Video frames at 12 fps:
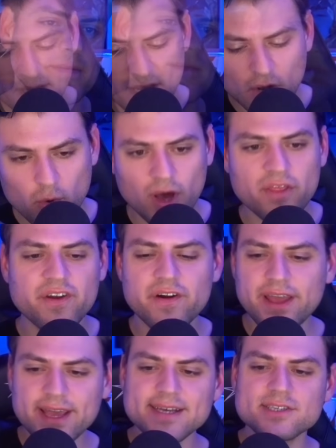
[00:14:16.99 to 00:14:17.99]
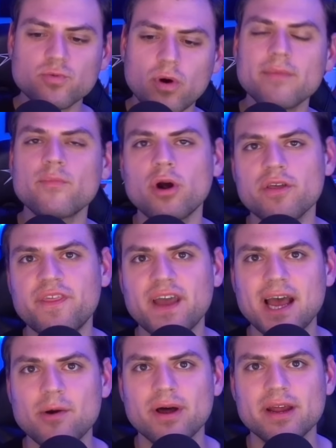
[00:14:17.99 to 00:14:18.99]
Well, there is one more thing
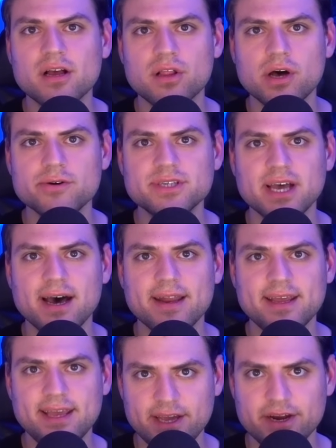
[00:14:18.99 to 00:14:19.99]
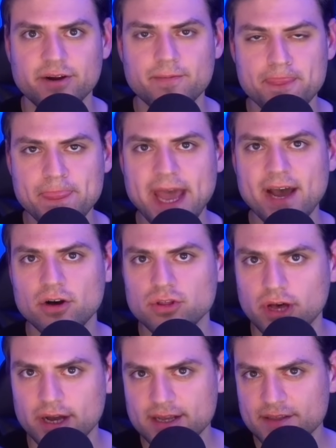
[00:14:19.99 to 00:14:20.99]
I want to close on here. Now,
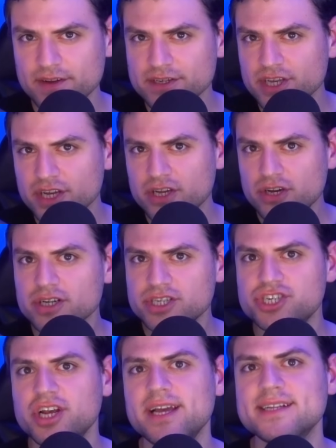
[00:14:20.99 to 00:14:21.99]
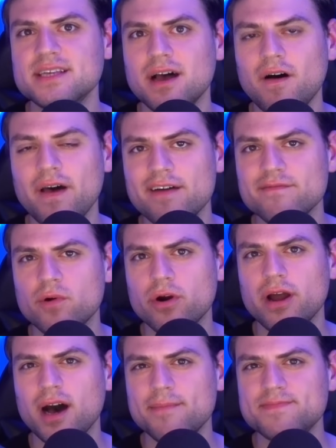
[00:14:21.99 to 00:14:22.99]
look, there's a good chance I'll have more
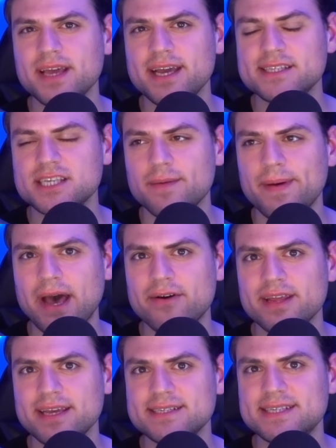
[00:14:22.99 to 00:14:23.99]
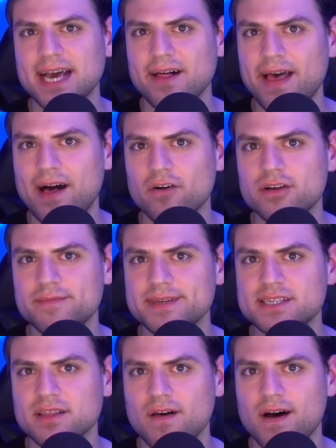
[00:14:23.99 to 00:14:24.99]
updates about Intel
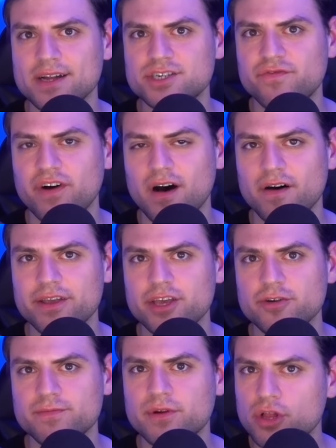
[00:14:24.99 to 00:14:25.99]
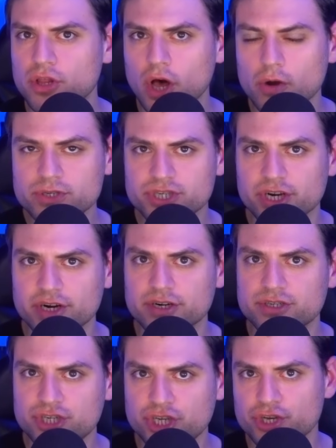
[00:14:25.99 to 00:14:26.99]
Alchemist launch volume closer
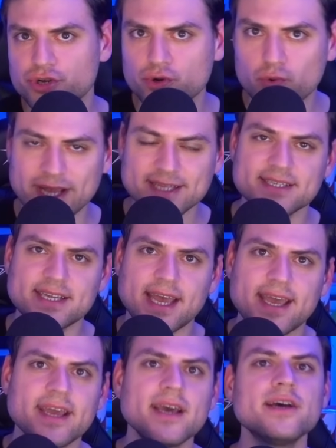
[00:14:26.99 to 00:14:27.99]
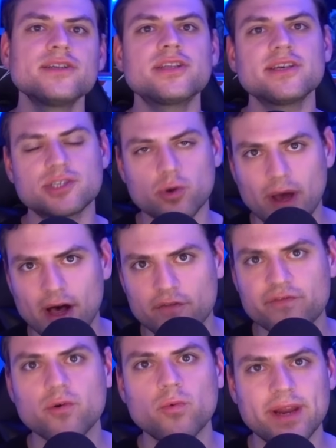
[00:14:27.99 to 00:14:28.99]
to Wednesday to the 12th
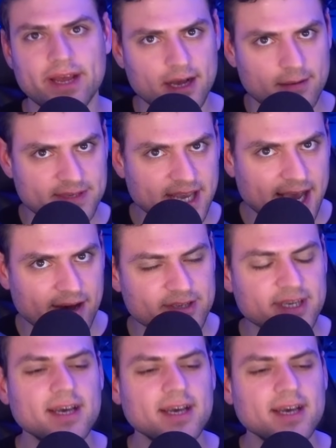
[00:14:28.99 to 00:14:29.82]
when it comes out.